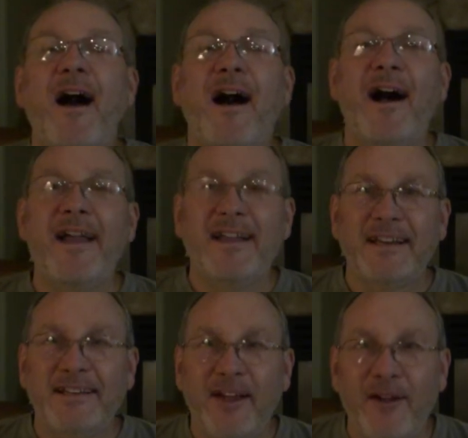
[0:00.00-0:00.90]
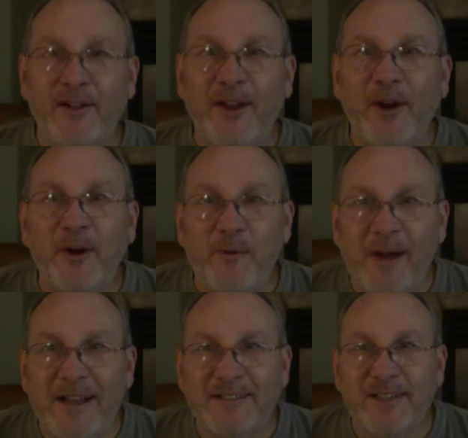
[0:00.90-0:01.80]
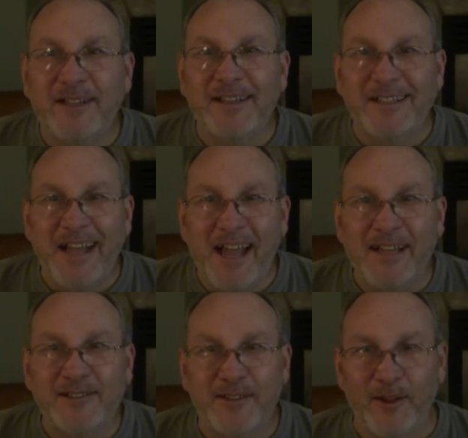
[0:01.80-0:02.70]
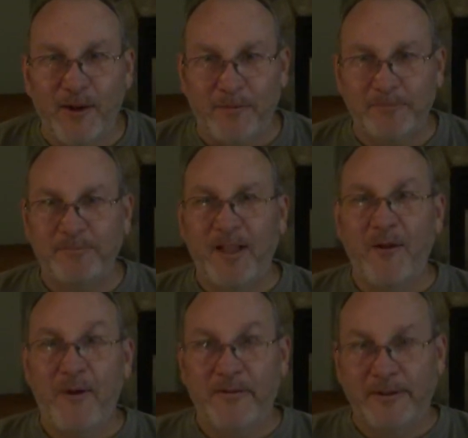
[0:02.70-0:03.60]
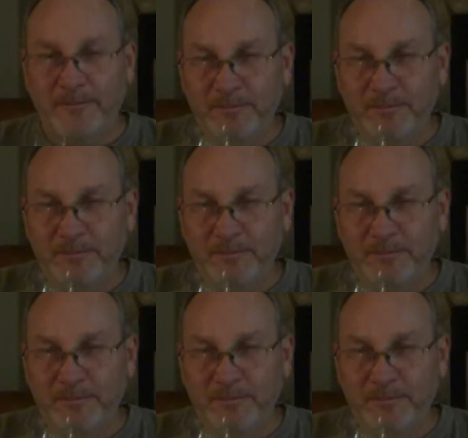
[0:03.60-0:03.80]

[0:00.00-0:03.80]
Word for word: I can tell caraways in the taste though, however.